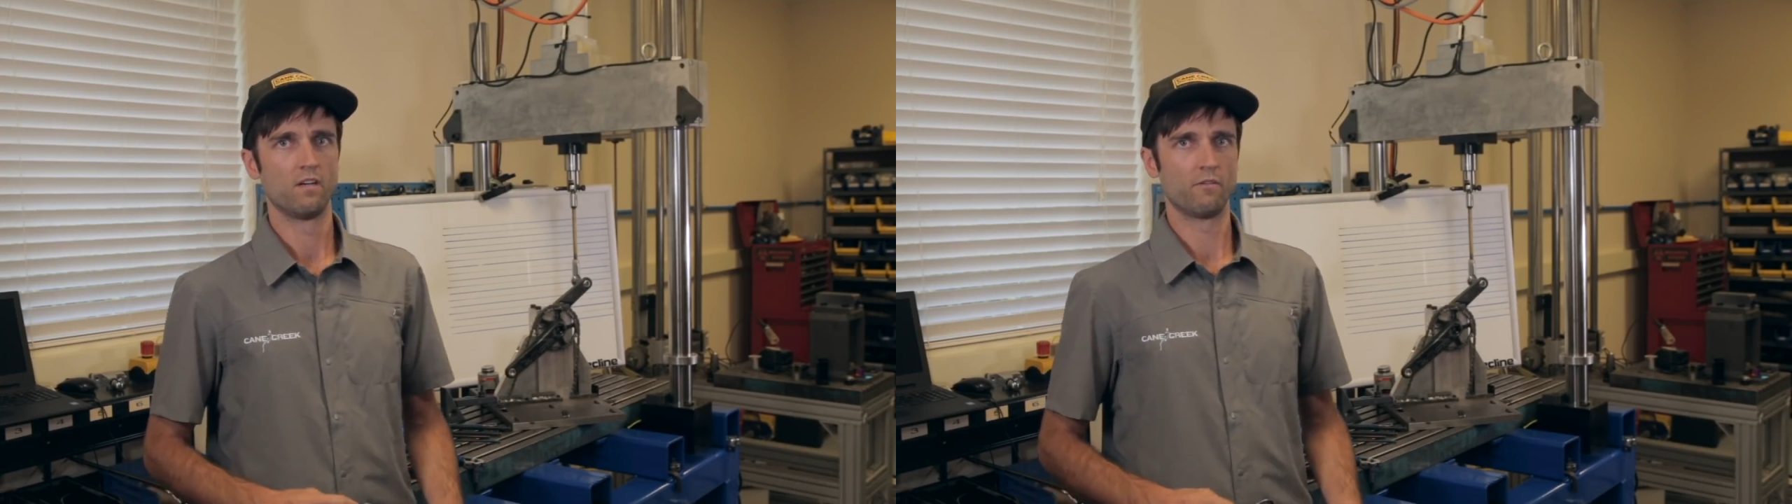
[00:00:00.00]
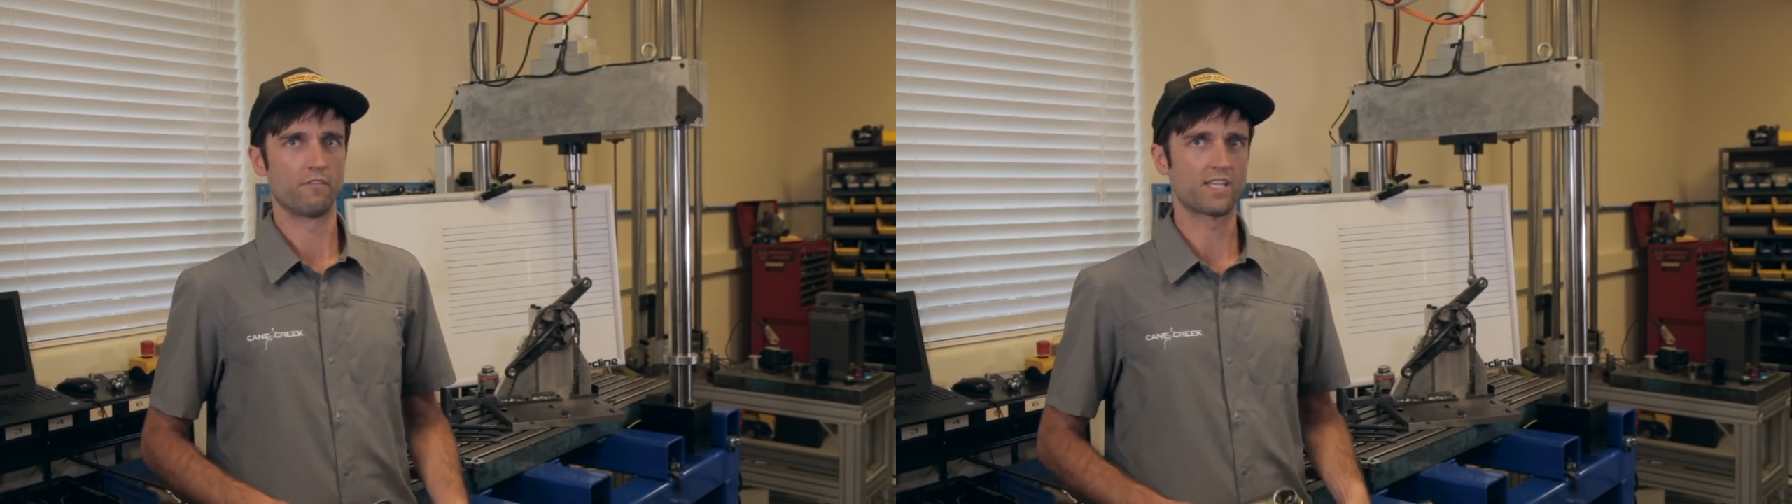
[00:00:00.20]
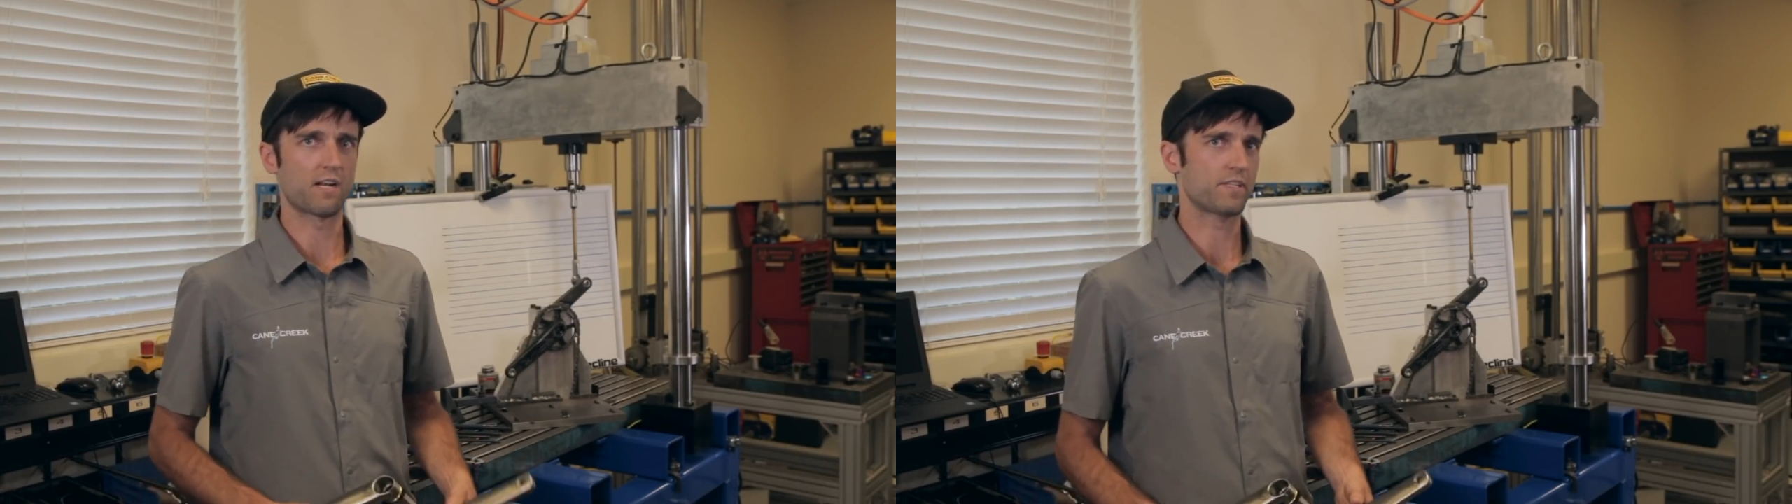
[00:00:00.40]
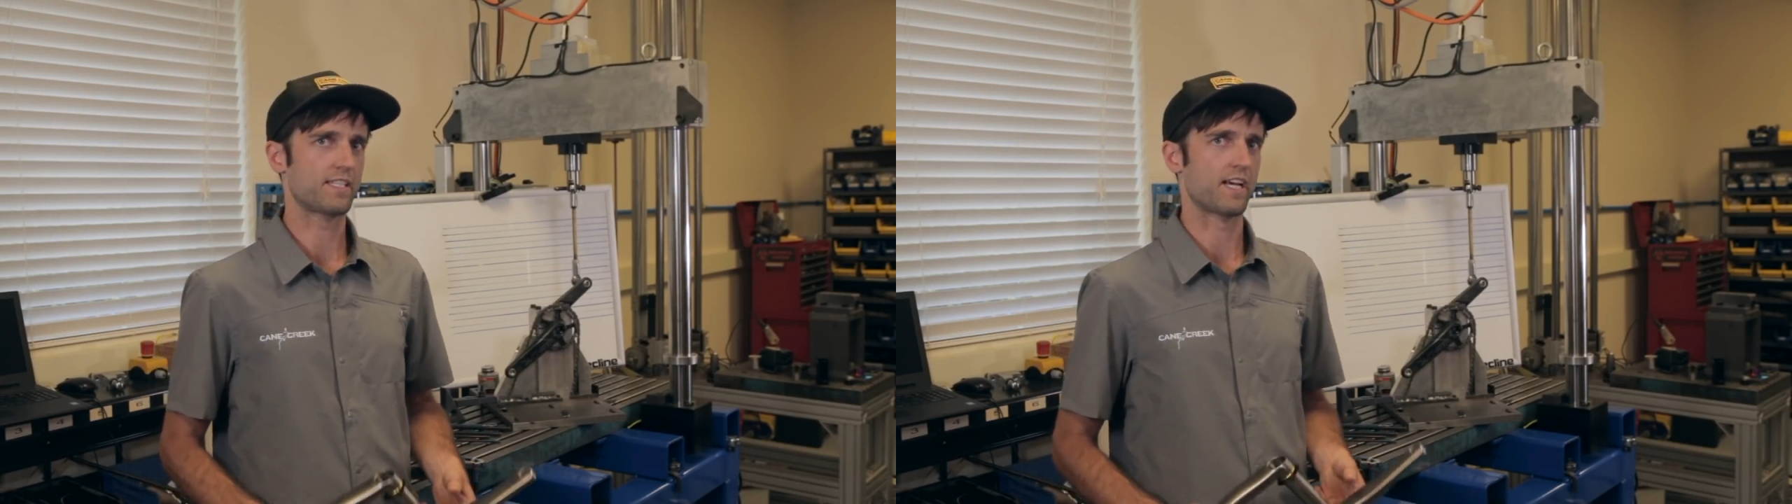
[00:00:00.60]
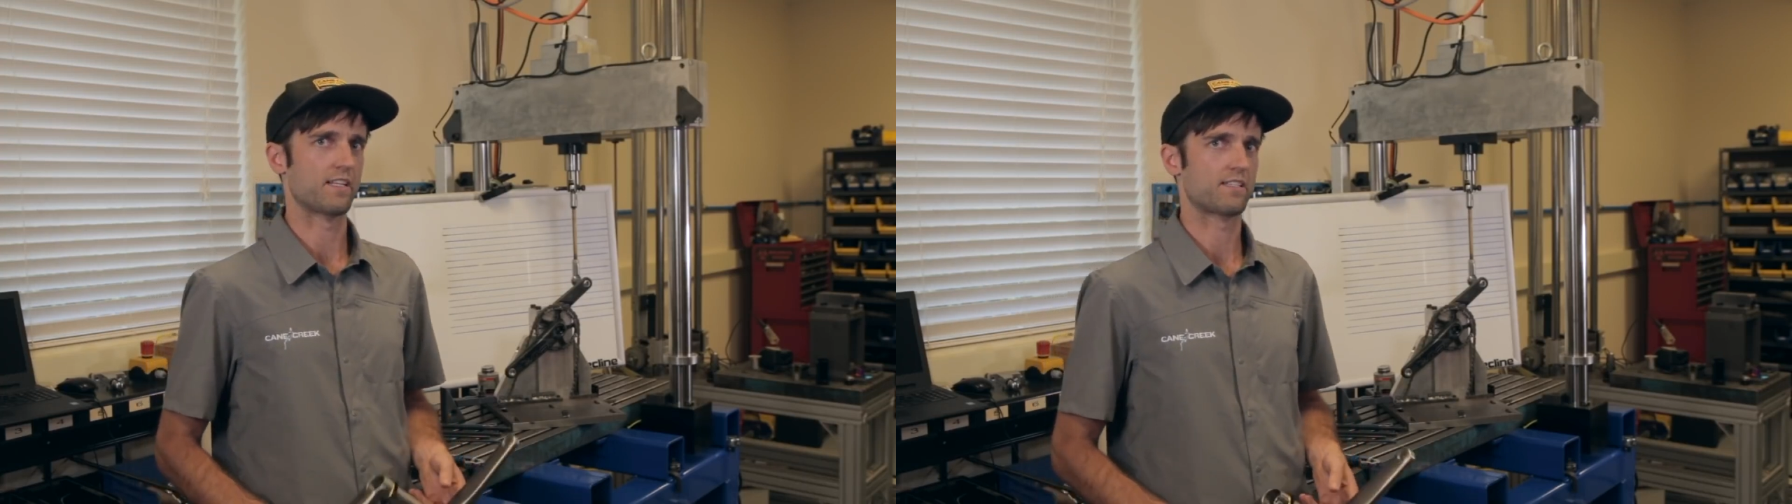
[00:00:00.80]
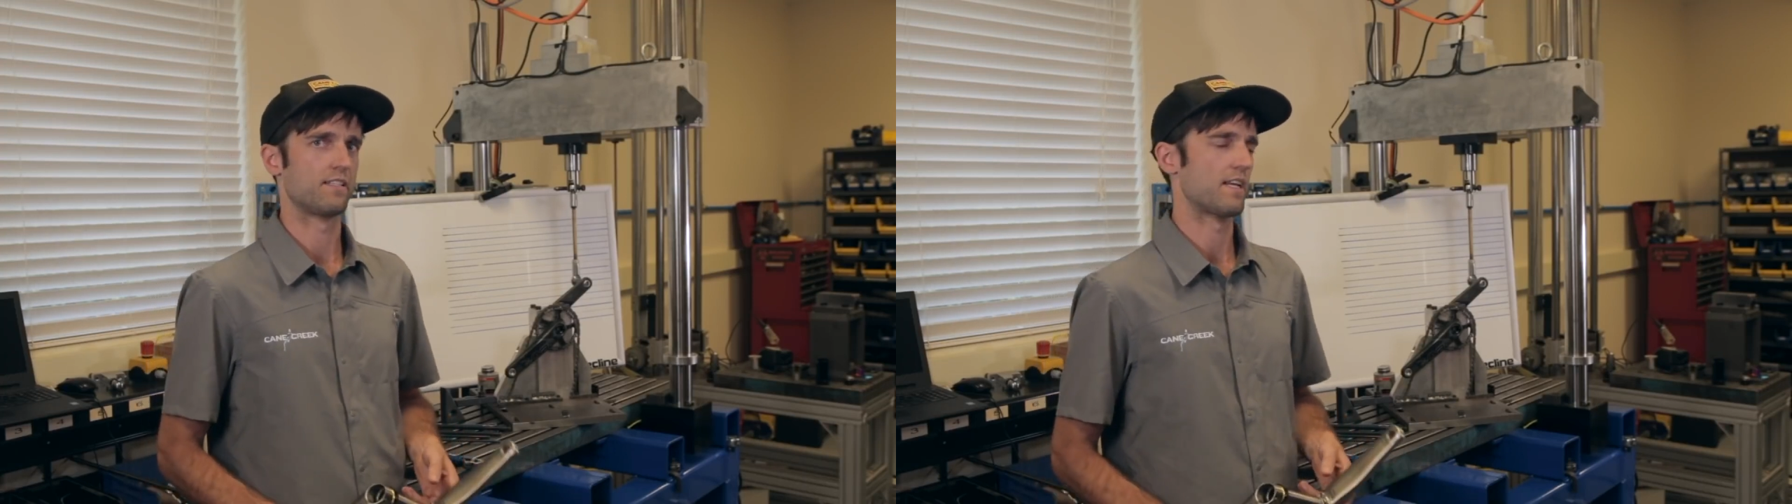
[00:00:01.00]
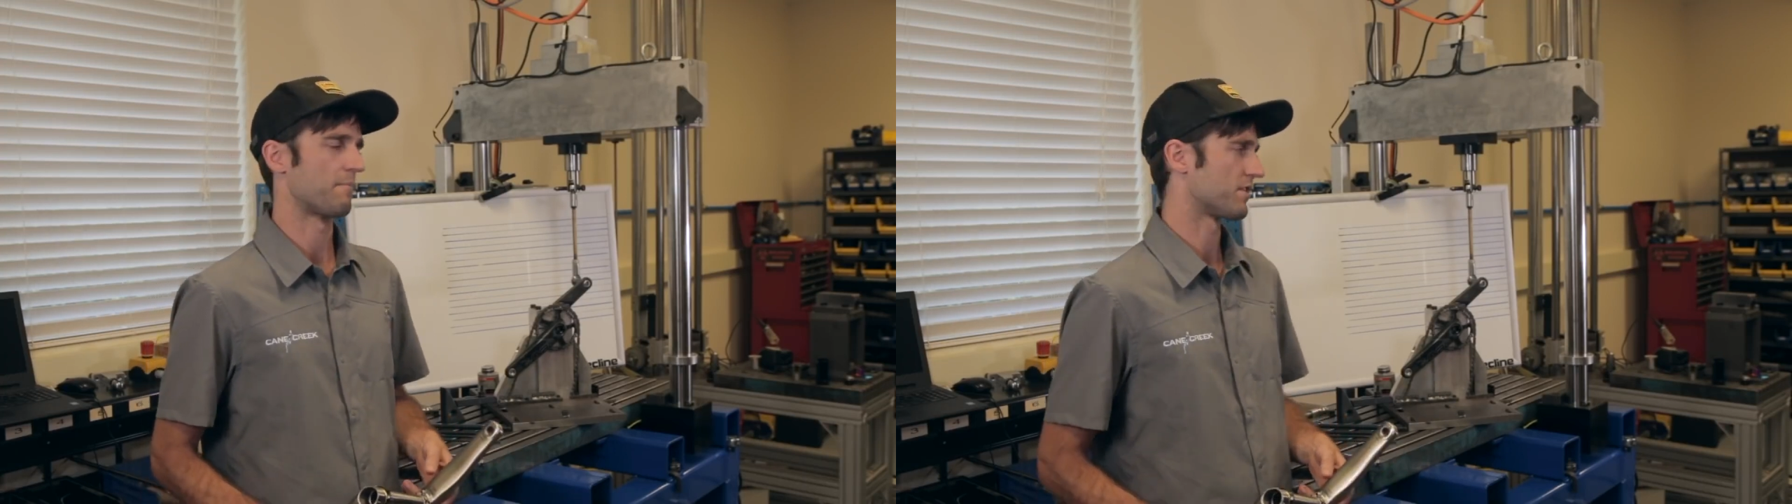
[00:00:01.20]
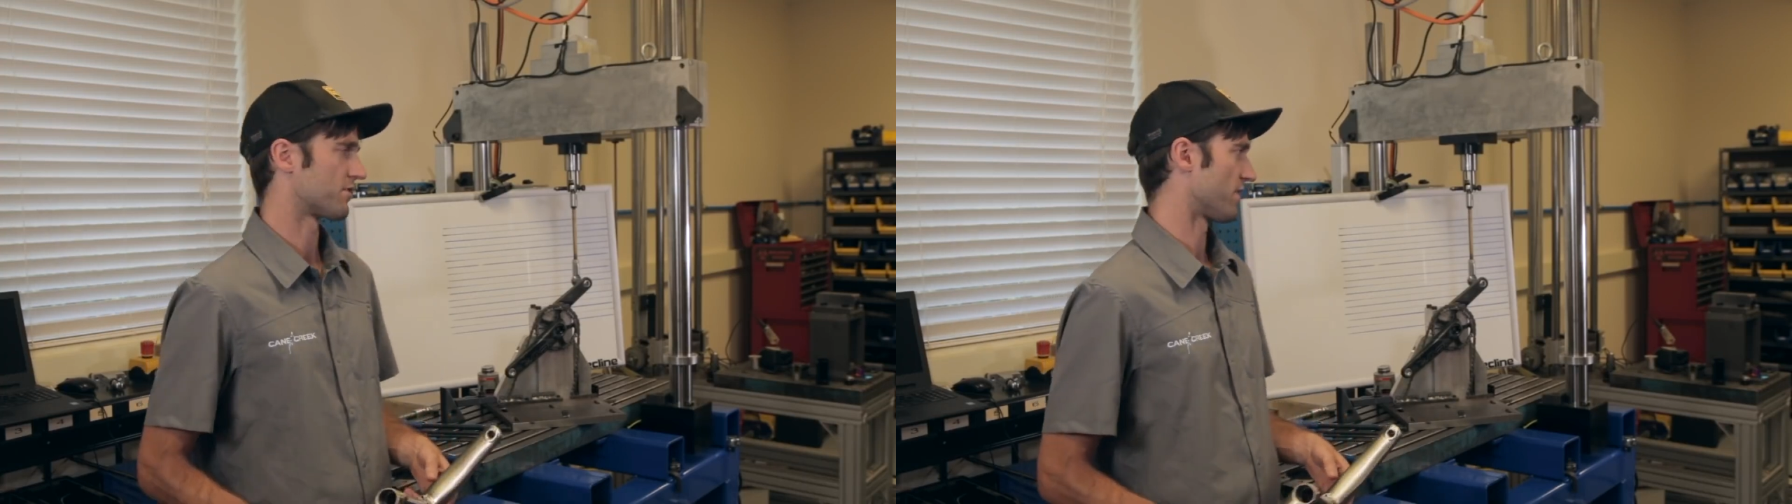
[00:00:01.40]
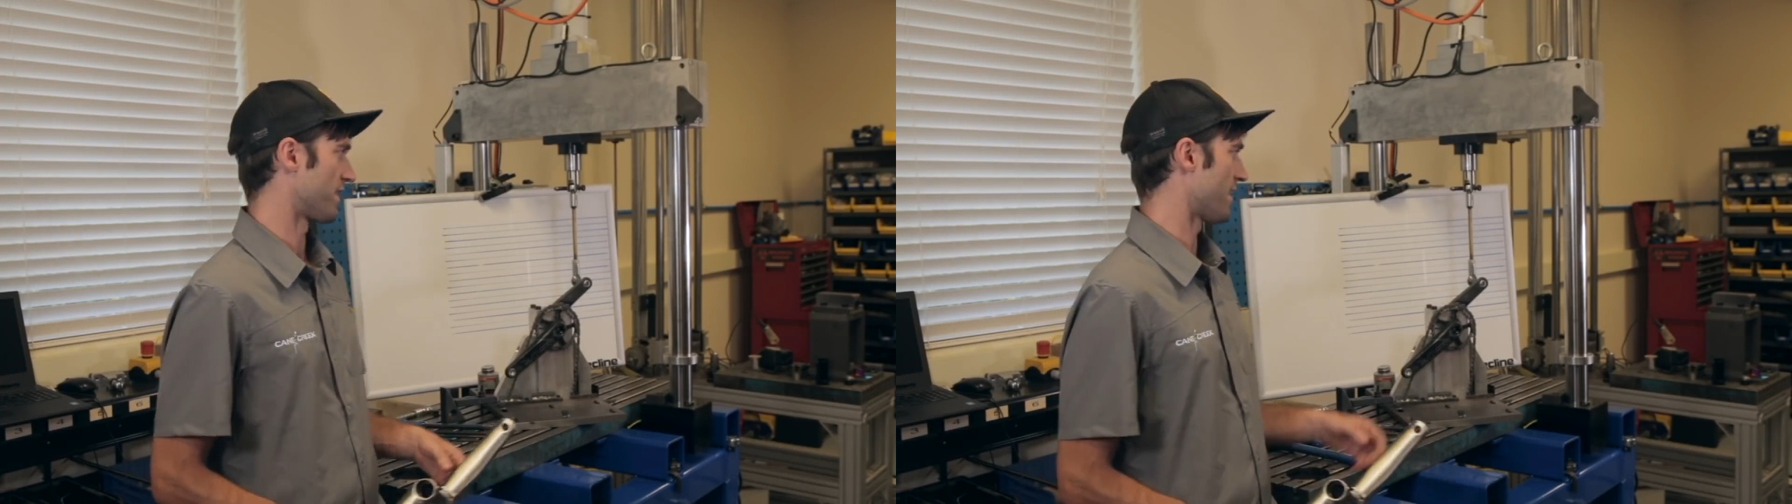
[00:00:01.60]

We've set up a test to demonstrate